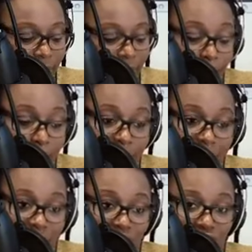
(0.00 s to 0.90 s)

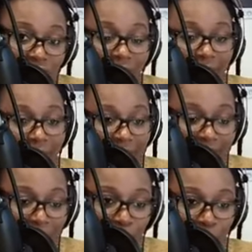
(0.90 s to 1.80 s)
March,
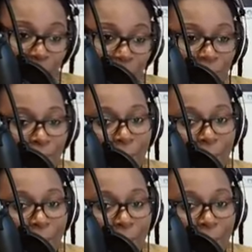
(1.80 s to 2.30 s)
April,